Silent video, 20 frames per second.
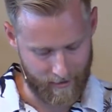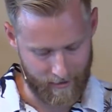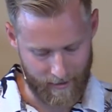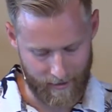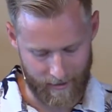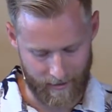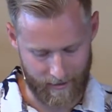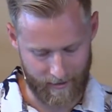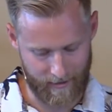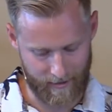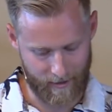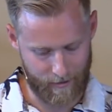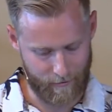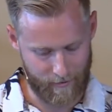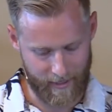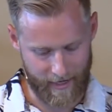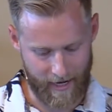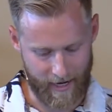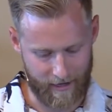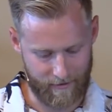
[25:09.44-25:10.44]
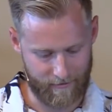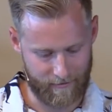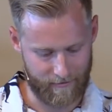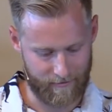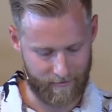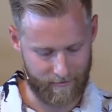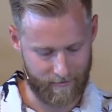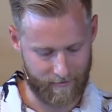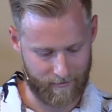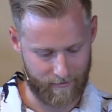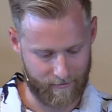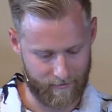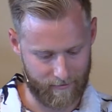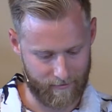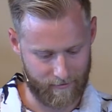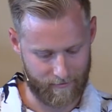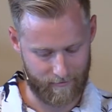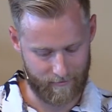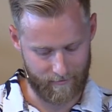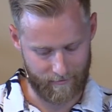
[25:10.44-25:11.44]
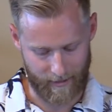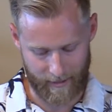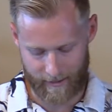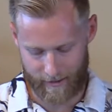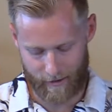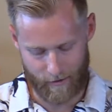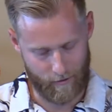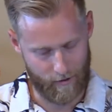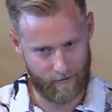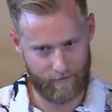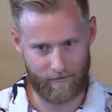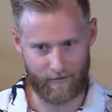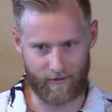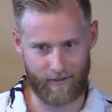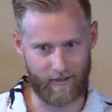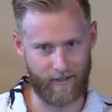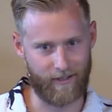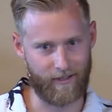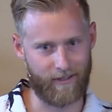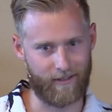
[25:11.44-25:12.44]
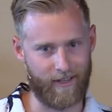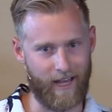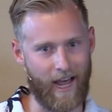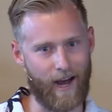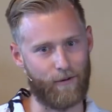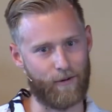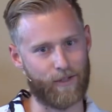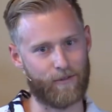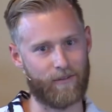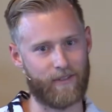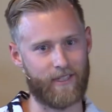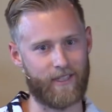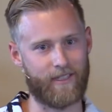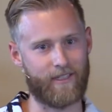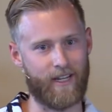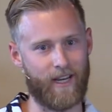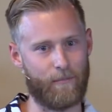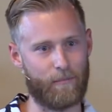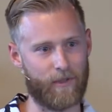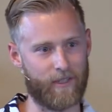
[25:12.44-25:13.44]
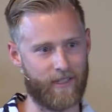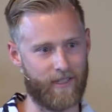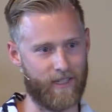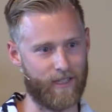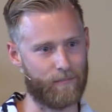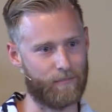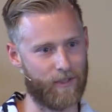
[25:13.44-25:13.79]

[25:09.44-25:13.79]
And I think we have, I could go on for hours with examples of this,